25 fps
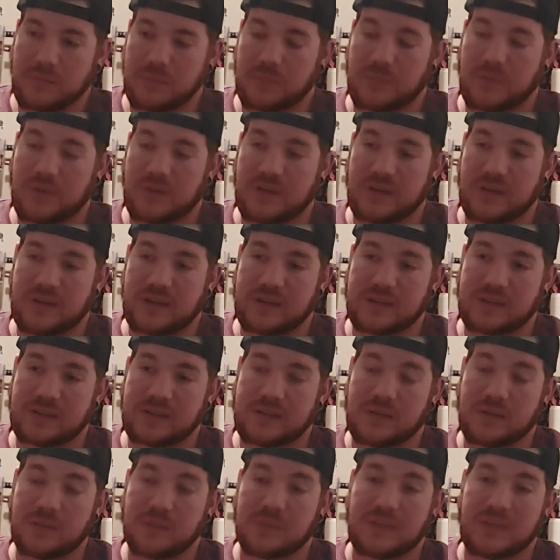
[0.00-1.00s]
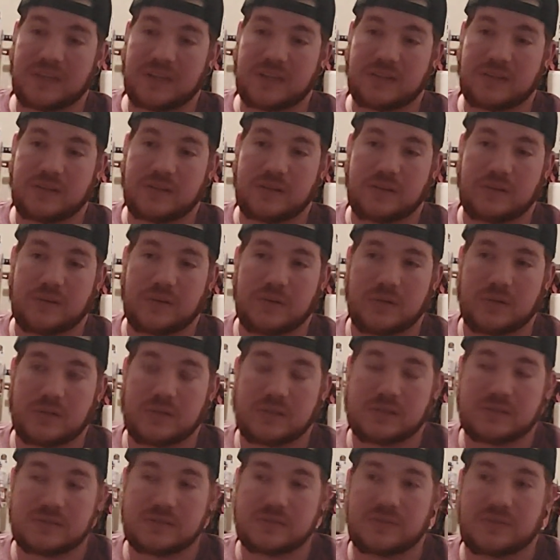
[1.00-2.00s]
But Gunblade New York
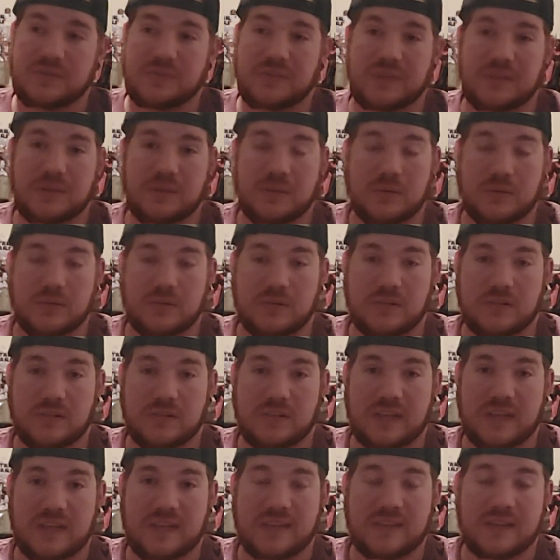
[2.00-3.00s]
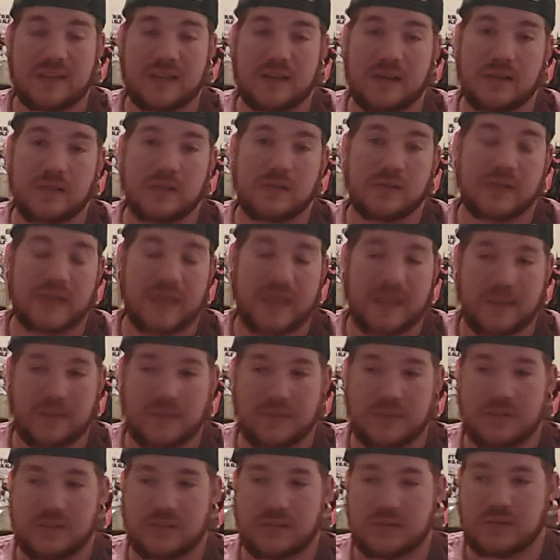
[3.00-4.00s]
feels, and the other game
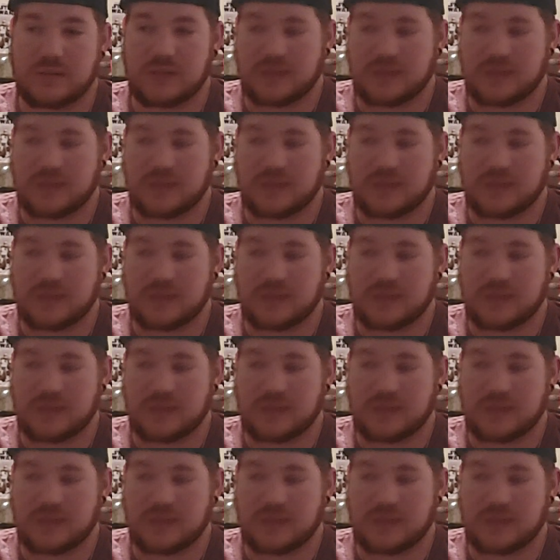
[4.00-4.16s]
that's